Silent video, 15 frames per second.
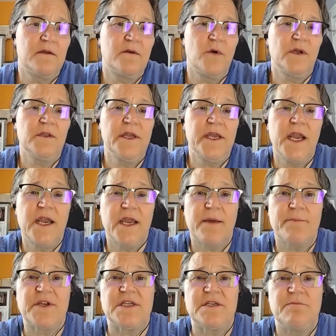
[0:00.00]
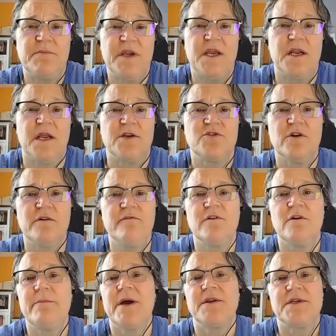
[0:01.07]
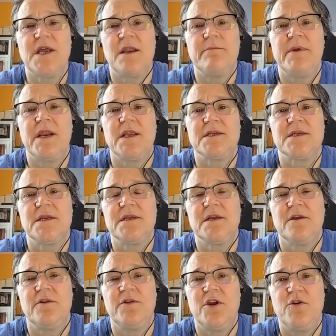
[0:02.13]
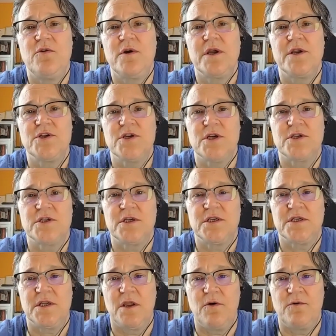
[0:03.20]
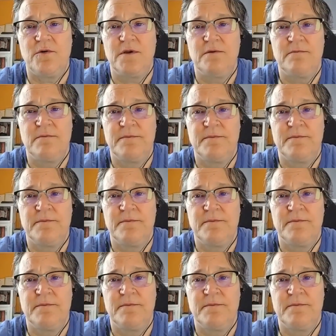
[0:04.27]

Quickly getting up to speed, I drove for about 10 minutes until new congestion slowed.